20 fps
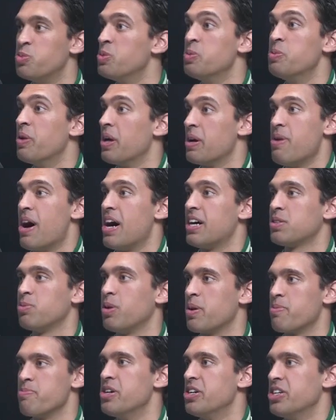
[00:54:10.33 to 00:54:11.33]
who play
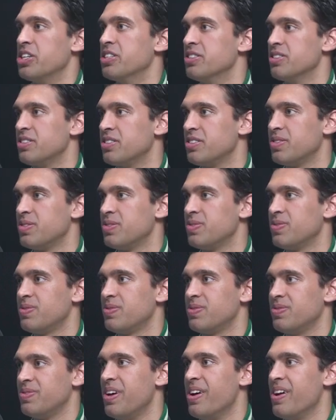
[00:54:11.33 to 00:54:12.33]
basketball like millions. Yeah,
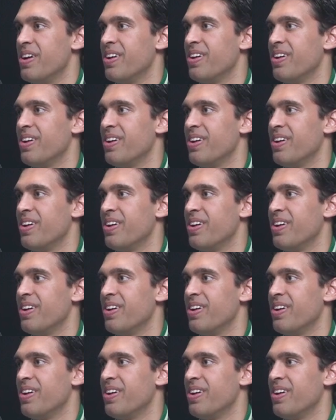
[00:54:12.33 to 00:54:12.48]
yeah.